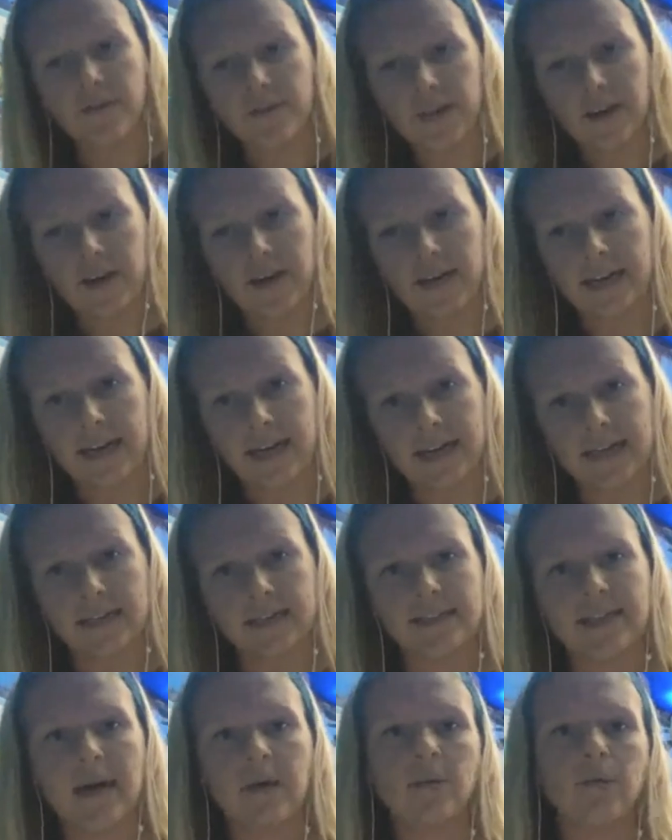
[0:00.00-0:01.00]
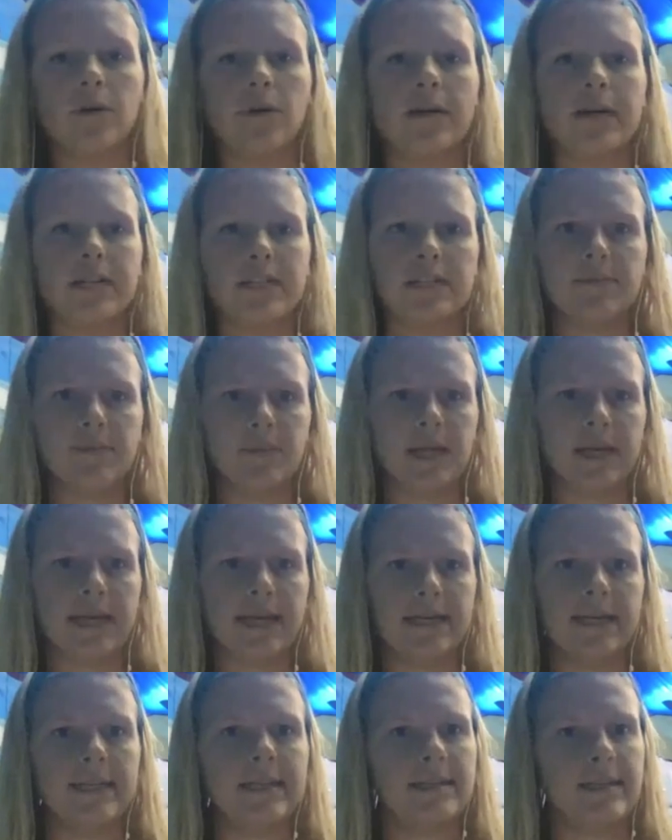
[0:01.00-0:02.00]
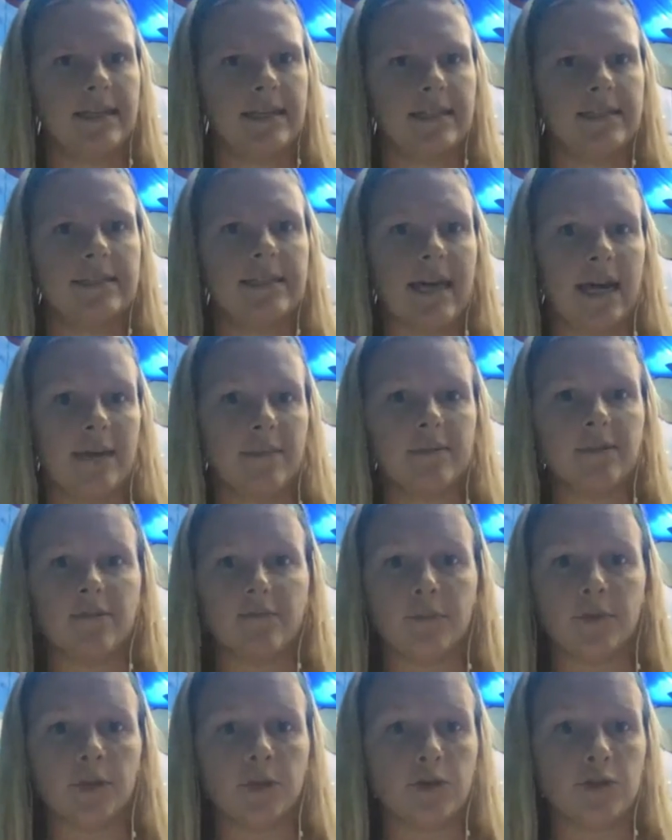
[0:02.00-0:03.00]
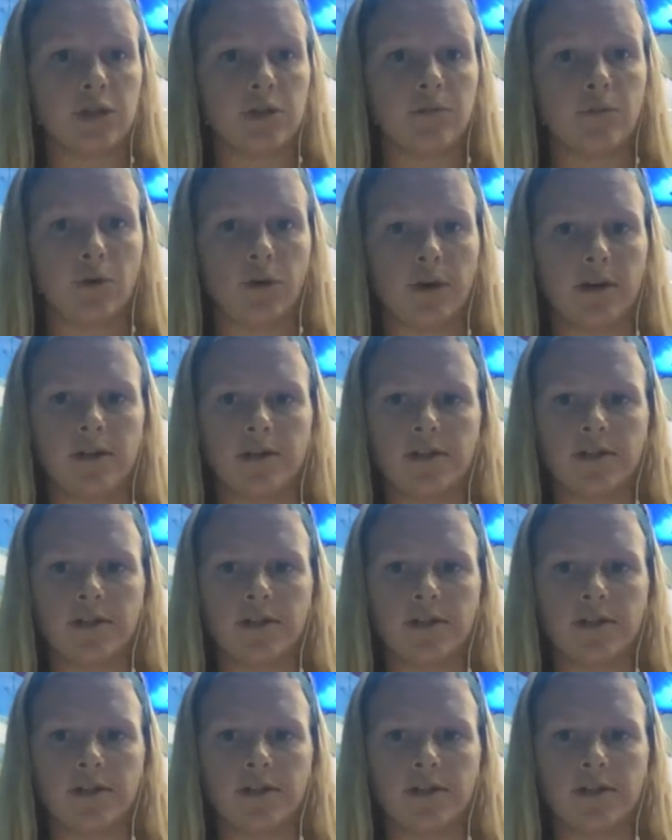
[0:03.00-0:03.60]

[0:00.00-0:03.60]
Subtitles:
very end that will explain these types of pollution more.